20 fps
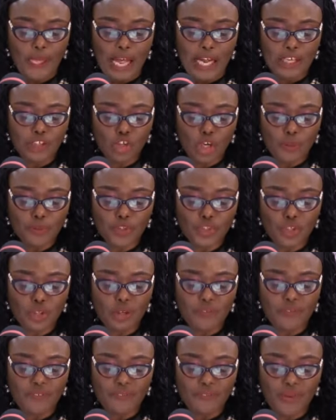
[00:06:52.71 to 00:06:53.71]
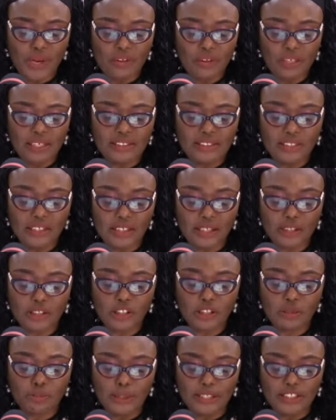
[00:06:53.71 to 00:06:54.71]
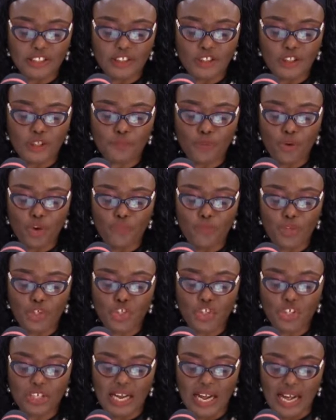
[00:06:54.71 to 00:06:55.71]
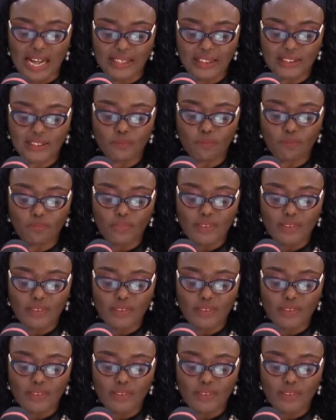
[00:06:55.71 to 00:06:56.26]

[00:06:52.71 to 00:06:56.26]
adoption of the Violence Against Persons Prohibition Act